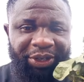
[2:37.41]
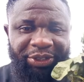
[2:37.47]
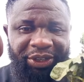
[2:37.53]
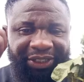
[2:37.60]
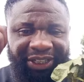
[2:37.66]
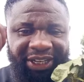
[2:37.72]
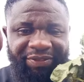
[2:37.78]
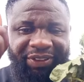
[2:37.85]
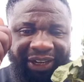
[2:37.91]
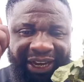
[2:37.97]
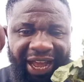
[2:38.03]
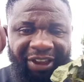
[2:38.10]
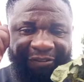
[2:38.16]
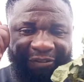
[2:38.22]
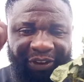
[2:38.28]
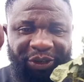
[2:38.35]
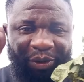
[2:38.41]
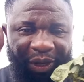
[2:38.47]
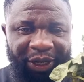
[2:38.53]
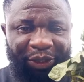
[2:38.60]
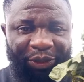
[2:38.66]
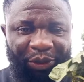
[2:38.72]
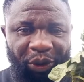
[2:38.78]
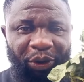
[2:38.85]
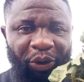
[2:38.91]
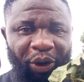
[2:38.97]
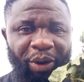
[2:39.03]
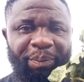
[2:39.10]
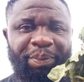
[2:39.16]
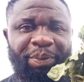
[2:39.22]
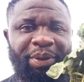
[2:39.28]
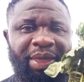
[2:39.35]
Just give the live video a thumb up
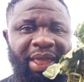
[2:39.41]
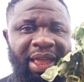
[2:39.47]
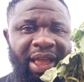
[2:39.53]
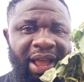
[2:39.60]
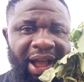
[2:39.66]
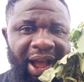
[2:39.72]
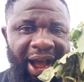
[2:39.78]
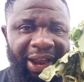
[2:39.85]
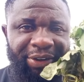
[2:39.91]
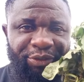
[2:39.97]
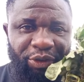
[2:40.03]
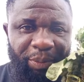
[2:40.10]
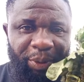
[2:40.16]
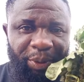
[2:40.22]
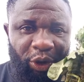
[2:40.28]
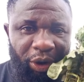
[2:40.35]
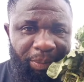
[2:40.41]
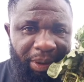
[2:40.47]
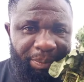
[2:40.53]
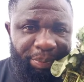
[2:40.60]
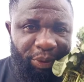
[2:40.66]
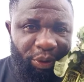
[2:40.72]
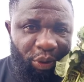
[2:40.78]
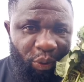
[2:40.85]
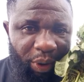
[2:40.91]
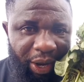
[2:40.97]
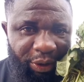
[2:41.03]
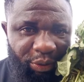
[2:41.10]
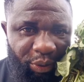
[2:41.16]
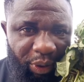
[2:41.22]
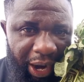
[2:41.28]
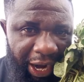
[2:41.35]
and drop a comment below where
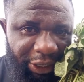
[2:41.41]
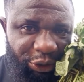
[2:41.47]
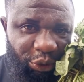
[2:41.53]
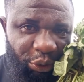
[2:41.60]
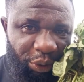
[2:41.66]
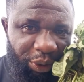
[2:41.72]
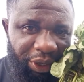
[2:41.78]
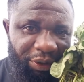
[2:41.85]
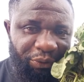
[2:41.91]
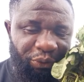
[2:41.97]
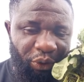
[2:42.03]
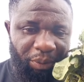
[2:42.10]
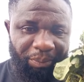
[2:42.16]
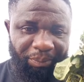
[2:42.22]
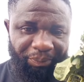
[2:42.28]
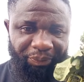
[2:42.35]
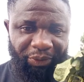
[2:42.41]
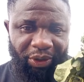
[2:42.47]
you are joining from.